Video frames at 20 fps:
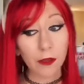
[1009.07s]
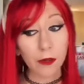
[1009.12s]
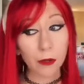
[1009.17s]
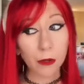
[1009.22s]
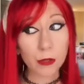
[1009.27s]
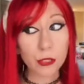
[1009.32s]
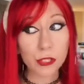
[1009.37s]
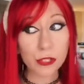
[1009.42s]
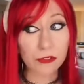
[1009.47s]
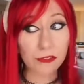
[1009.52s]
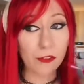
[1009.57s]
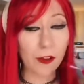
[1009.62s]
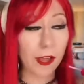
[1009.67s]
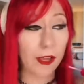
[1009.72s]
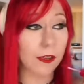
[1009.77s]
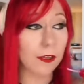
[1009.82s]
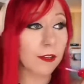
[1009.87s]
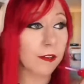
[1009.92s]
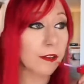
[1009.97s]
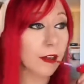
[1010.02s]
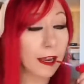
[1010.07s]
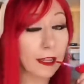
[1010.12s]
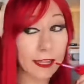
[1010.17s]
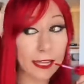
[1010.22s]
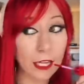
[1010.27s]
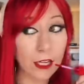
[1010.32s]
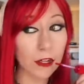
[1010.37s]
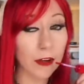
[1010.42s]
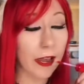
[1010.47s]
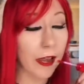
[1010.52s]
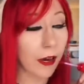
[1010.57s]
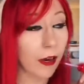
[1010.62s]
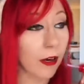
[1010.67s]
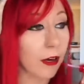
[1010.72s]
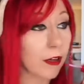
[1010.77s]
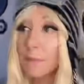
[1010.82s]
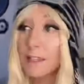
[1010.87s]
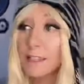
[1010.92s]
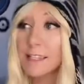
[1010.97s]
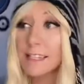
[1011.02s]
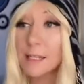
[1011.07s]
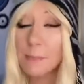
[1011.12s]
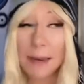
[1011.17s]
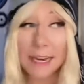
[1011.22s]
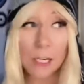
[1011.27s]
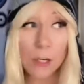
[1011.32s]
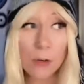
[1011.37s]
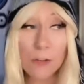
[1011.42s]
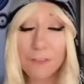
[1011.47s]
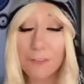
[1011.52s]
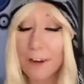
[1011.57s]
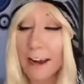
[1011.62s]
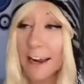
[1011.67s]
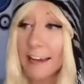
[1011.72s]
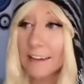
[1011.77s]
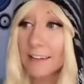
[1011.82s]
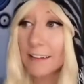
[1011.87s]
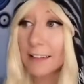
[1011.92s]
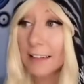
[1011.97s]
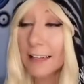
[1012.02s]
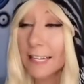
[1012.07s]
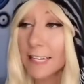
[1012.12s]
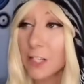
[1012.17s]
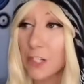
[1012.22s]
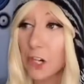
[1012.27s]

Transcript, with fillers: Who's your friend? I like her hair. This is my new friend, Lily